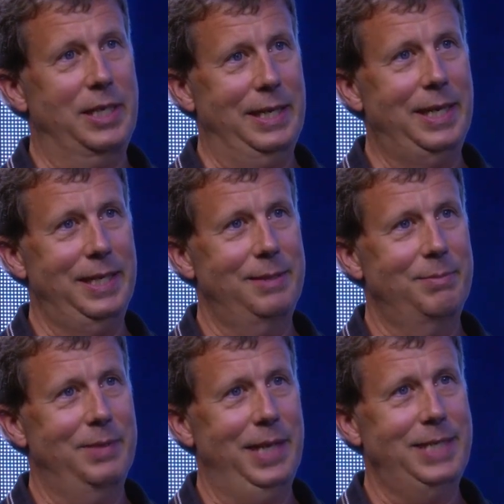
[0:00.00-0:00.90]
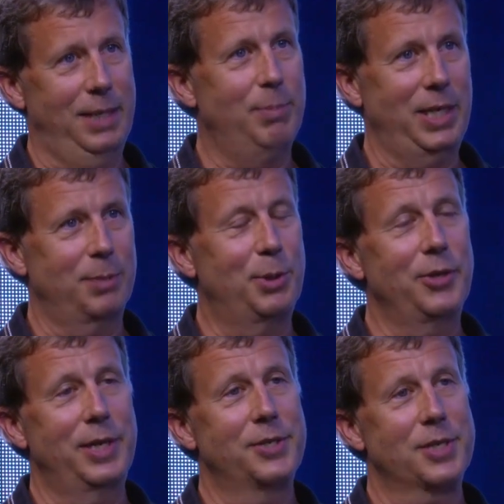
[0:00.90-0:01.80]
I did bite the
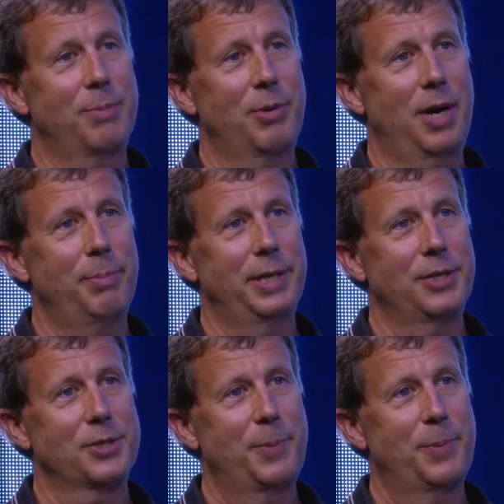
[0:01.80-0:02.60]
bullet on some properties.